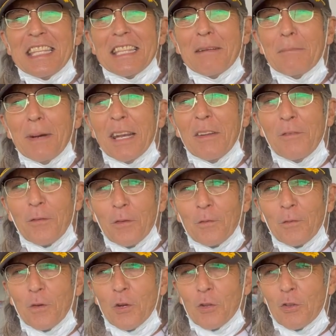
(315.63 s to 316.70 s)
Somebody for,
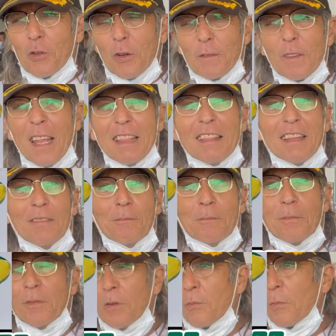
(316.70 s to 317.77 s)
for a surf lesson.
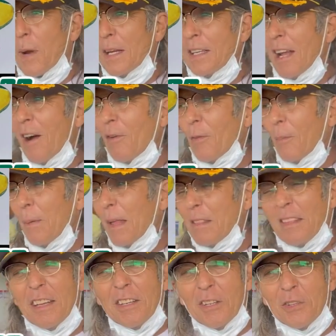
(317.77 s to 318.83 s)
Right now, the
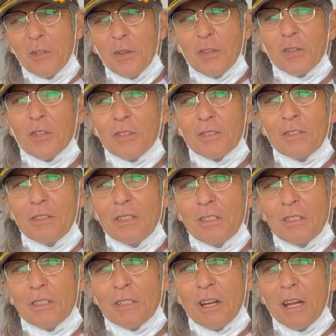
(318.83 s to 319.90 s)
best thing to do is
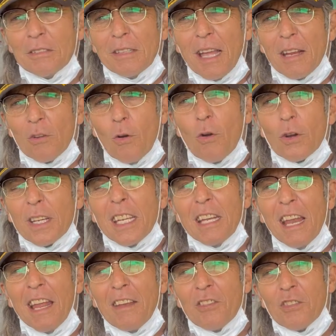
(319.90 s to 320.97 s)
contact Orchid
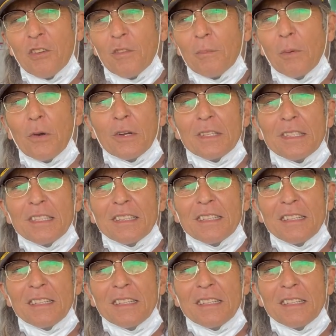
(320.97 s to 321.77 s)
Land Surfboards.